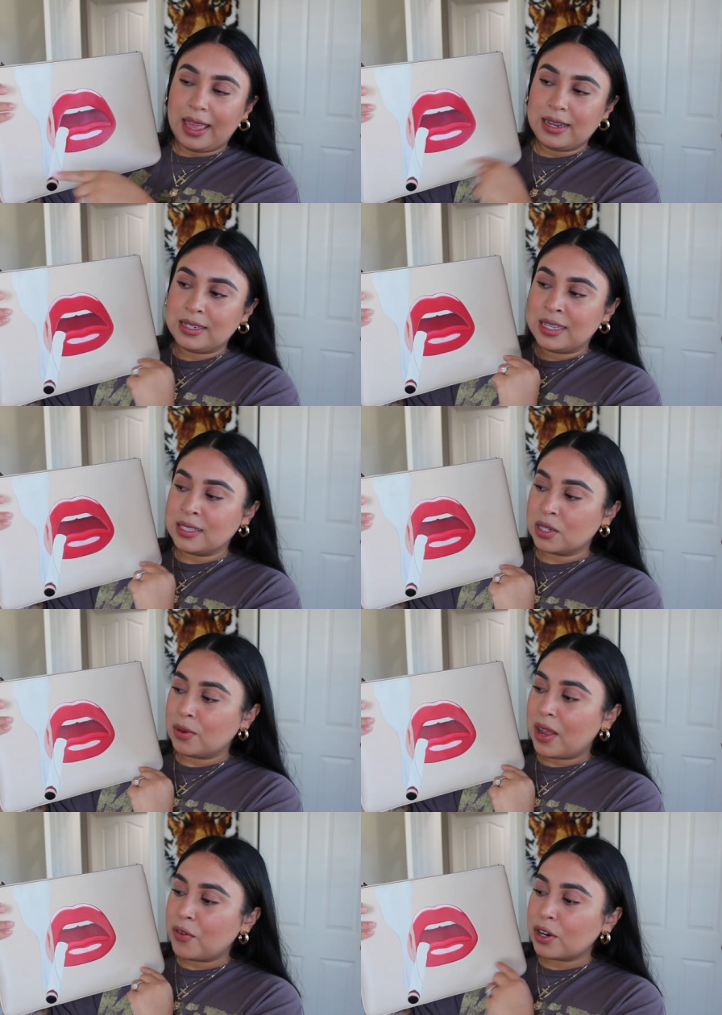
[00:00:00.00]
indents or
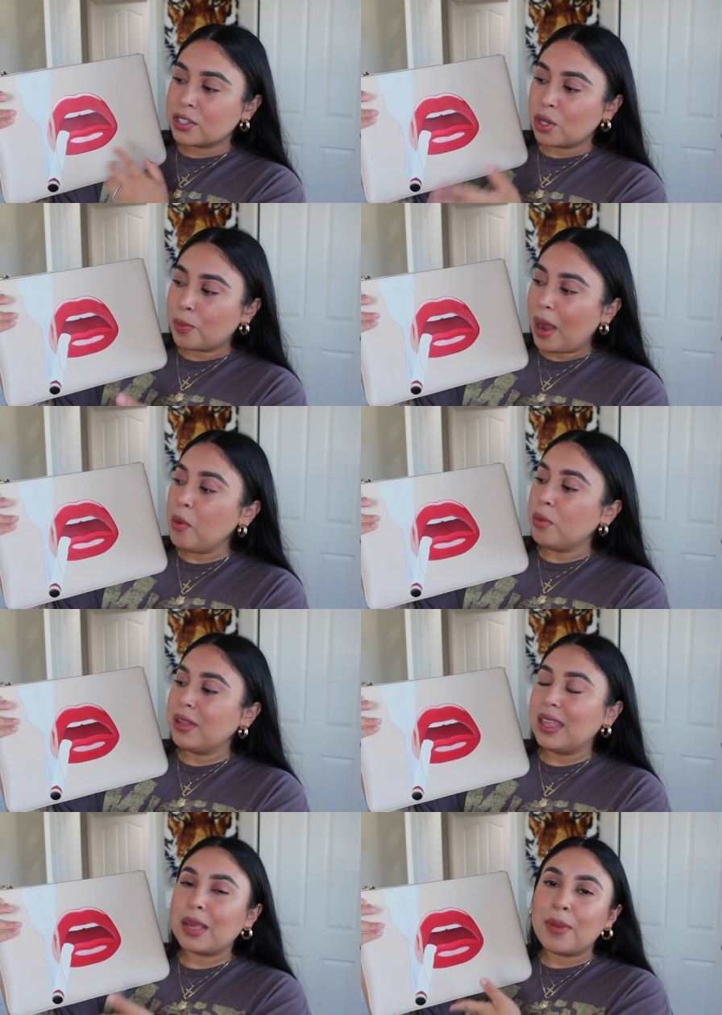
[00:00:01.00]
whatever. So
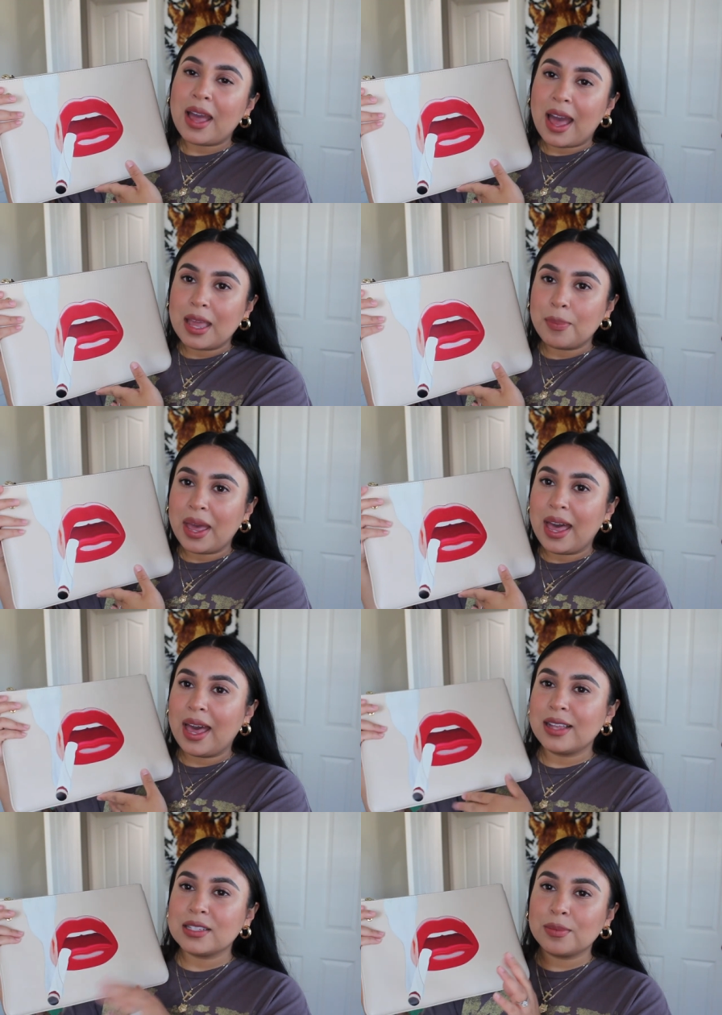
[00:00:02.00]
probably like my
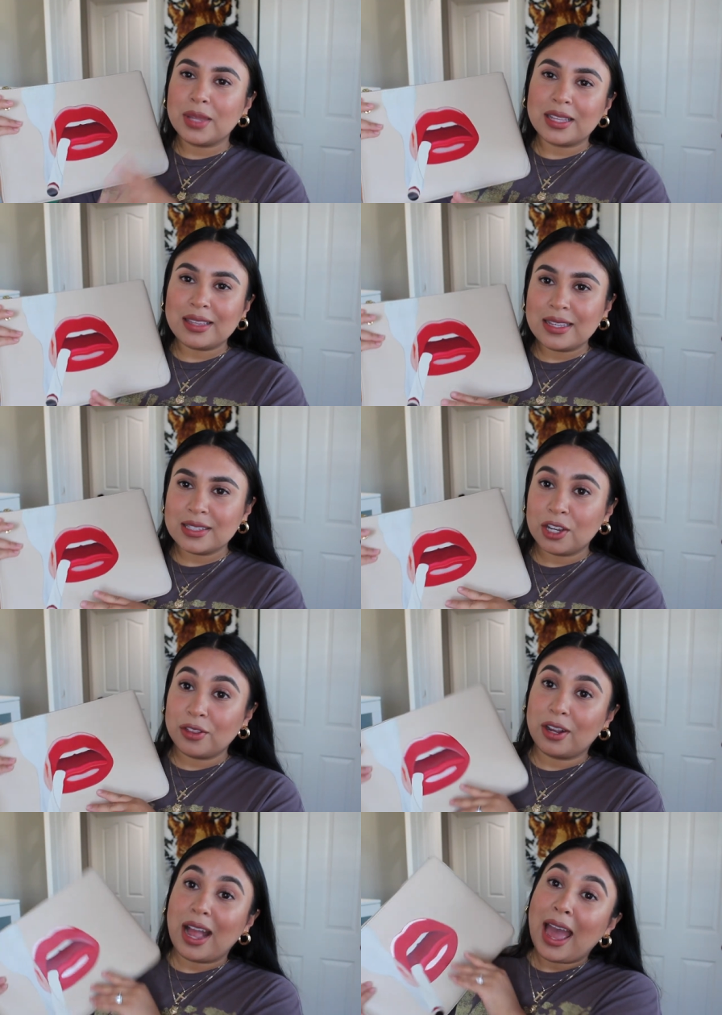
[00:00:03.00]
iPad, some like things here
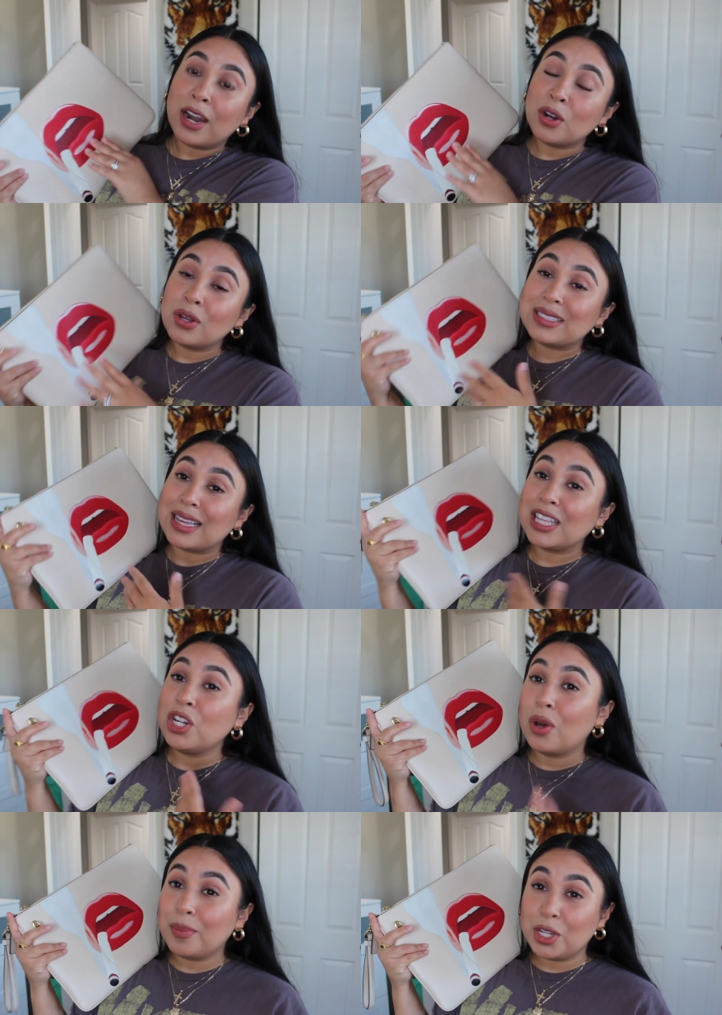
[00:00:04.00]
and there. I don't exactly
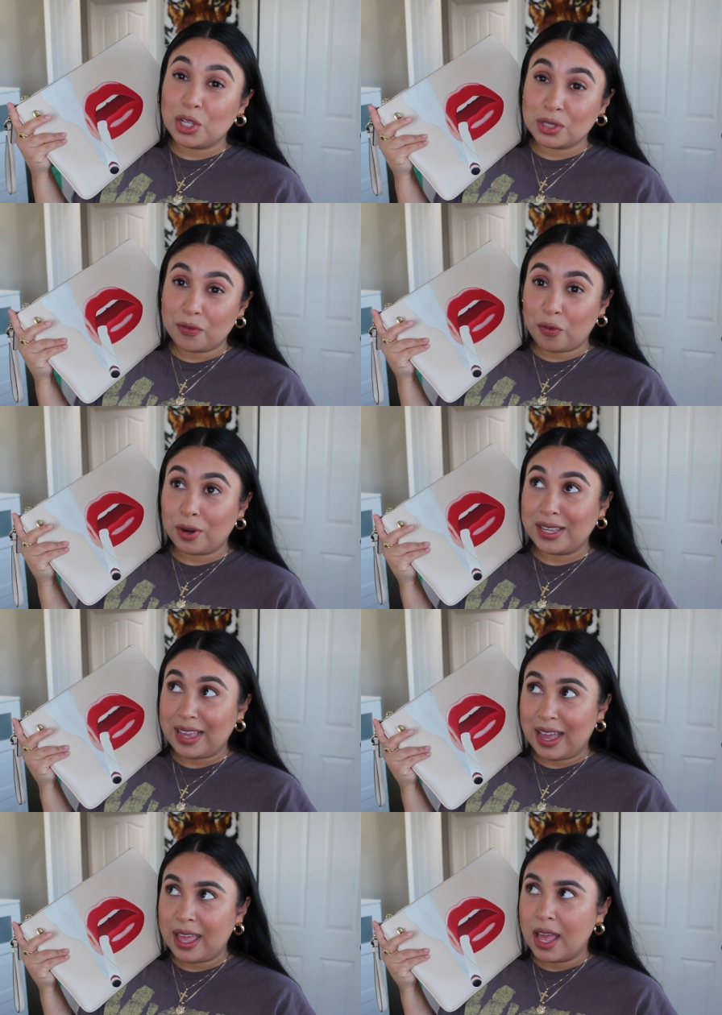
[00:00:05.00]
know what I'm going to use it for
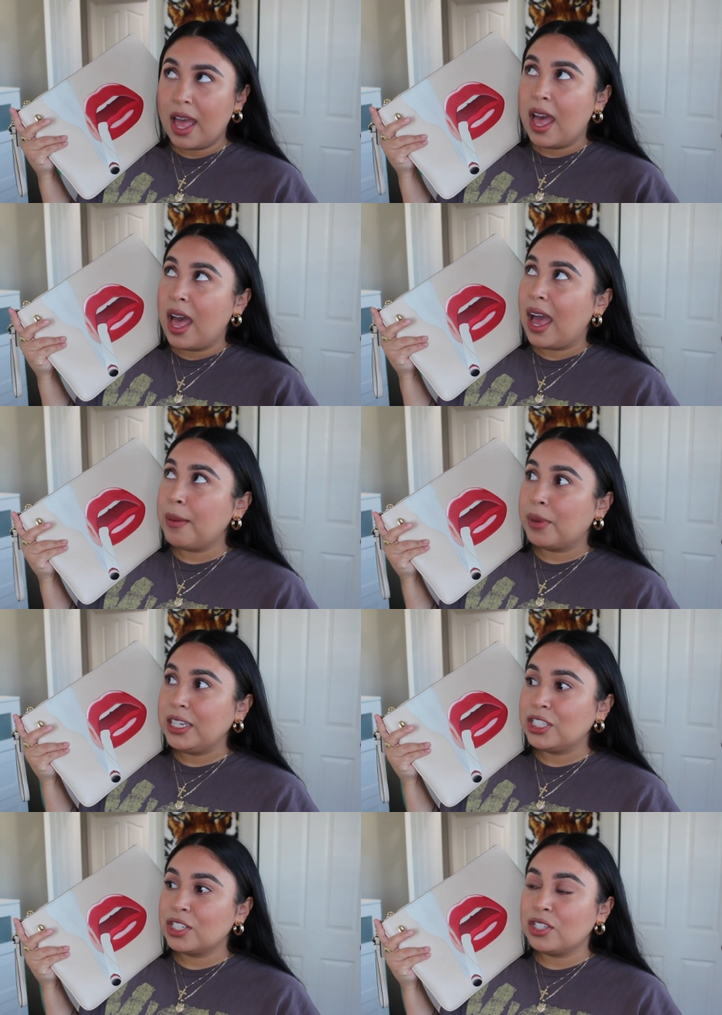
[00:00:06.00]
yet. I
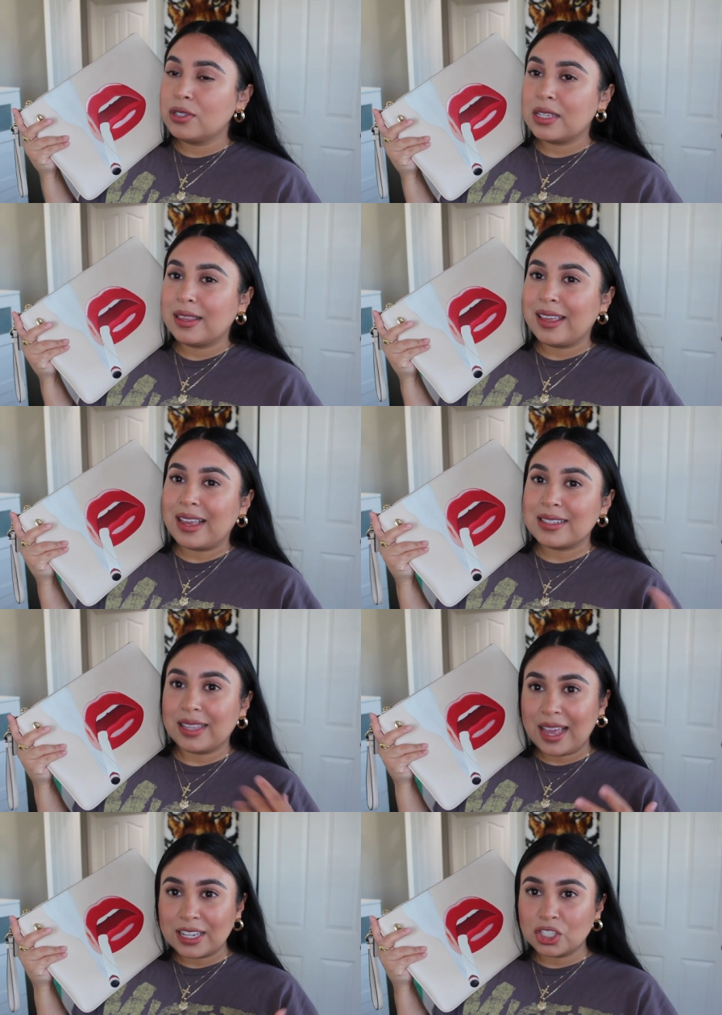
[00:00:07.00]
might just use it like as a
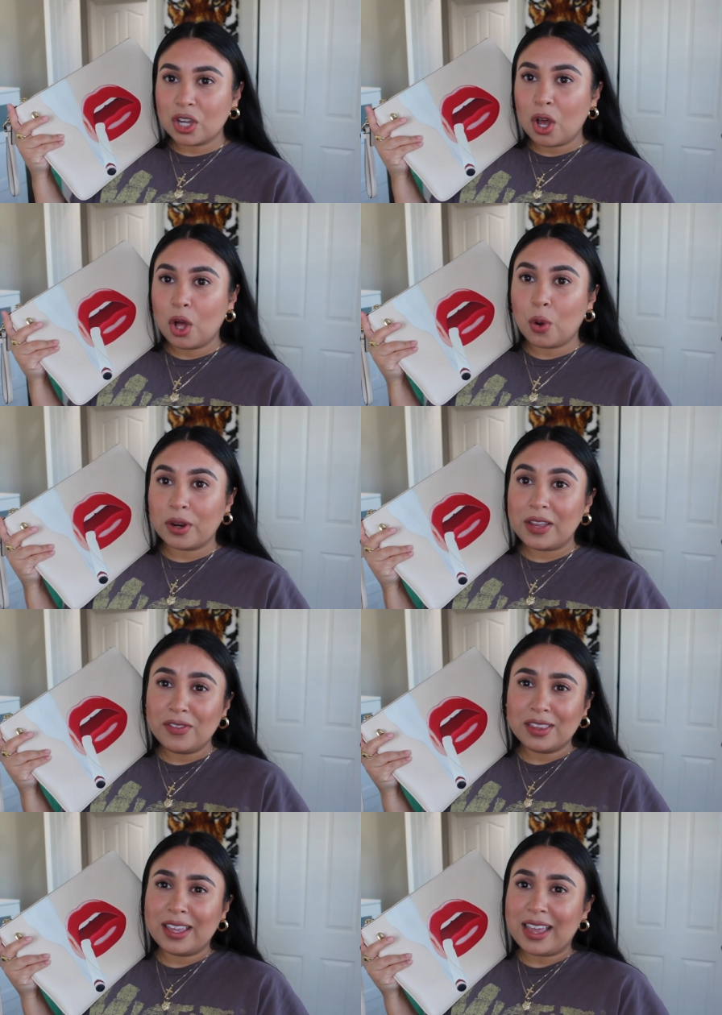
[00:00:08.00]
catch-all or
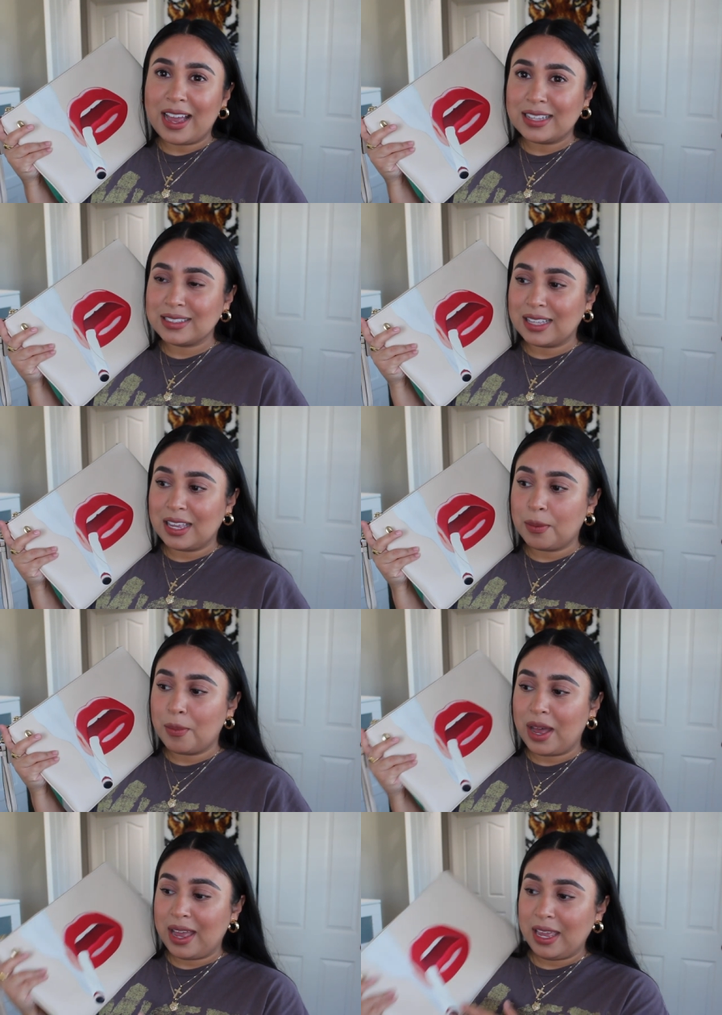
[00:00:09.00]
even like as like
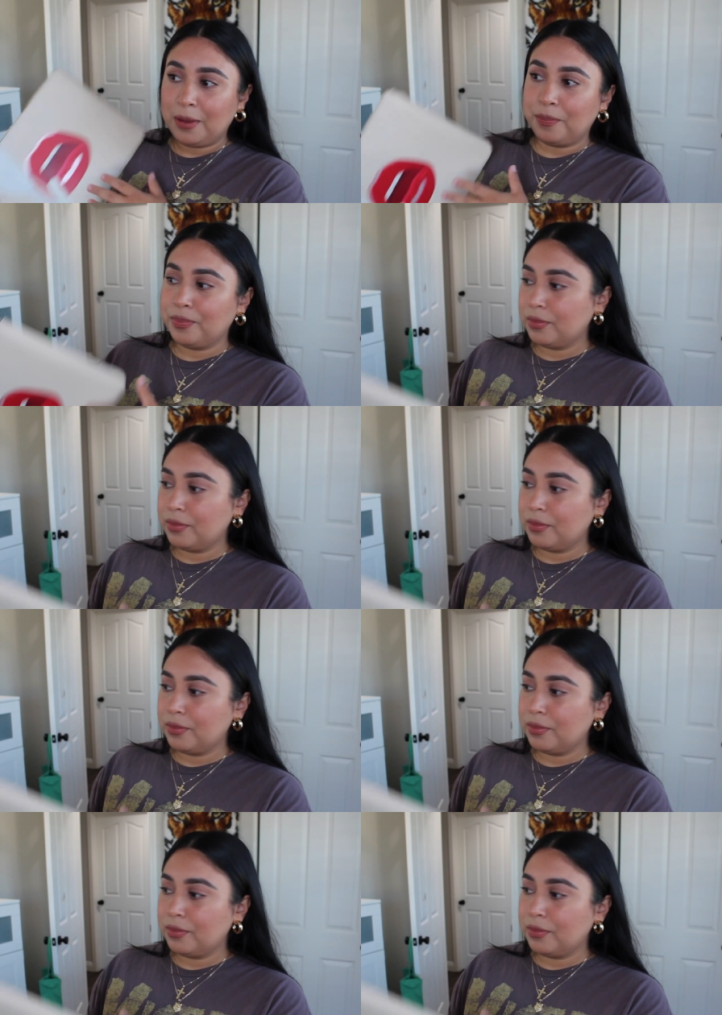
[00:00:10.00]
my